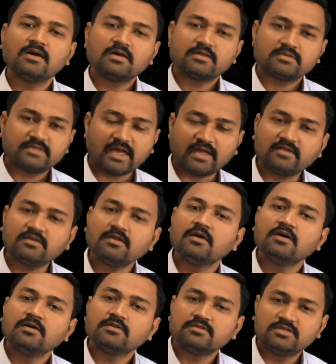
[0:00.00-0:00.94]
than
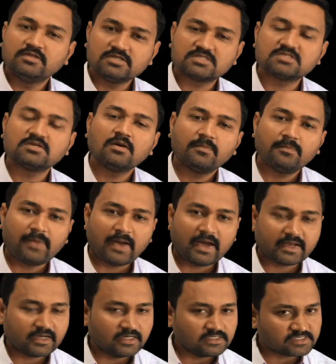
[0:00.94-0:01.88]
this
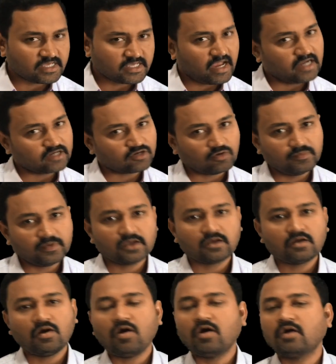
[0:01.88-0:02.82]
parent's atomic
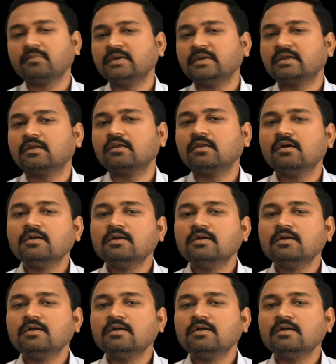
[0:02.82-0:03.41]
orbital.